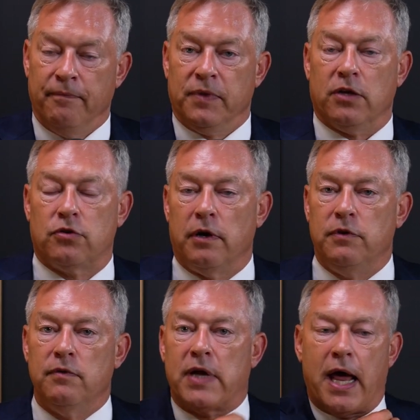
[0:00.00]
And so if
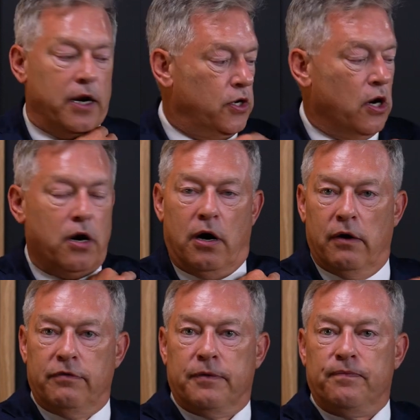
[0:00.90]
you've got a
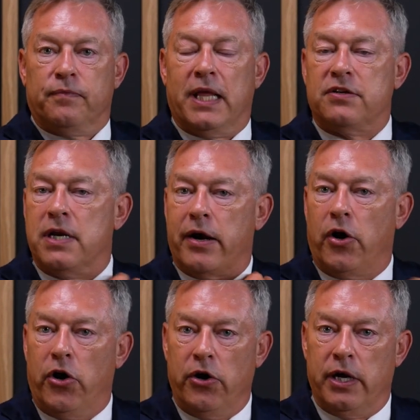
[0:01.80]
nerve that's not
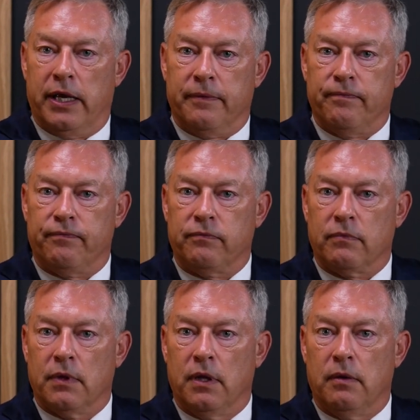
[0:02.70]
hurting,
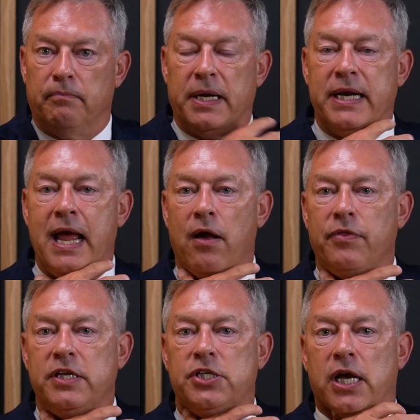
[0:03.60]
but now
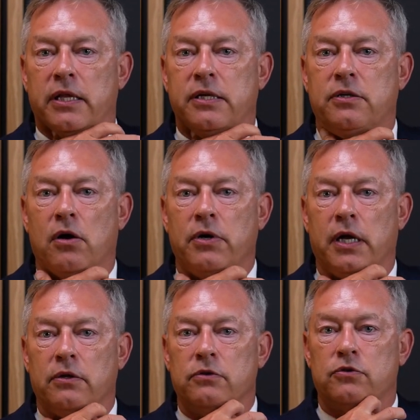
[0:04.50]
the jelly
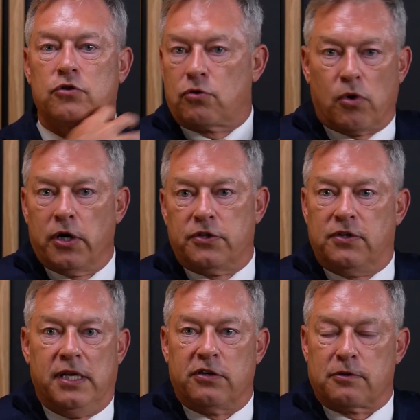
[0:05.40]
donut squirts
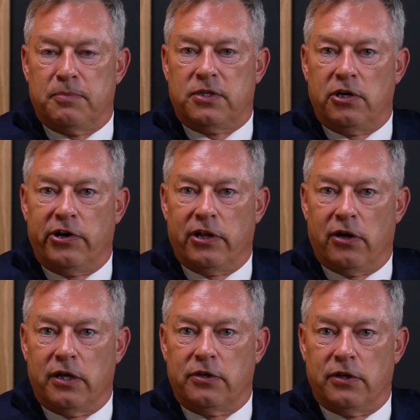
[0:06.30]
disc material
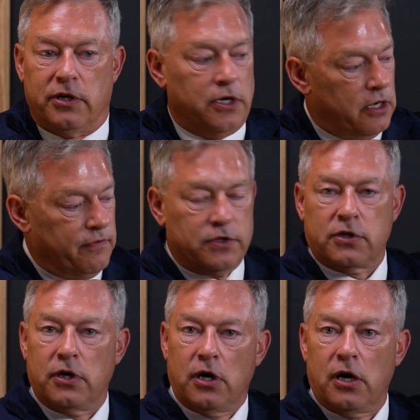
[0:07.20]
onto the nerve, it's
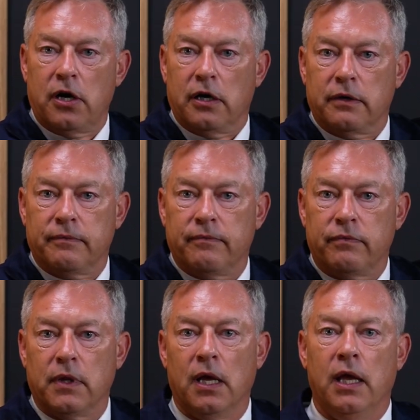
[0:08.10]
going to hurt.
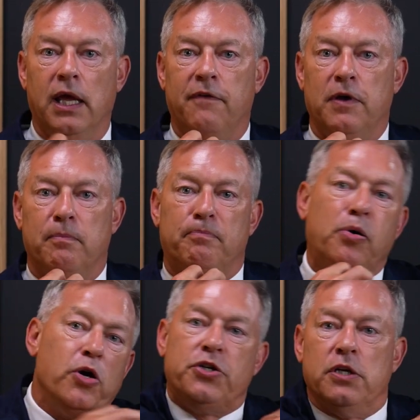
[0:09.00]
If it
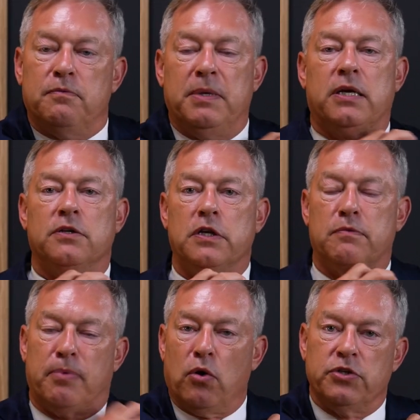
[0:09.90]
pushes because
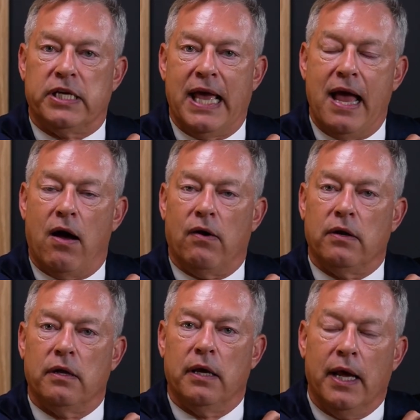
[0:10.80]
it's bulging out,
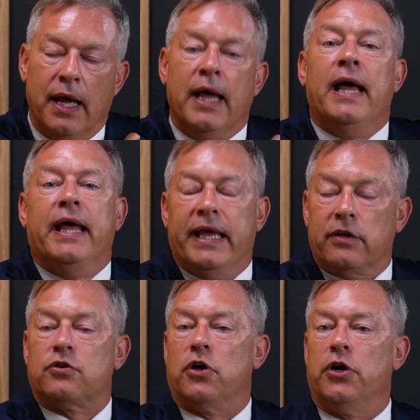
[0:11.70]

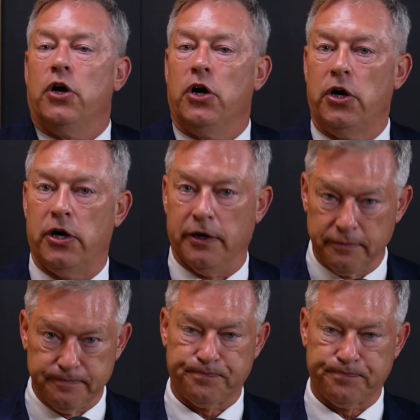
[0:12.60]
it's going to hurt.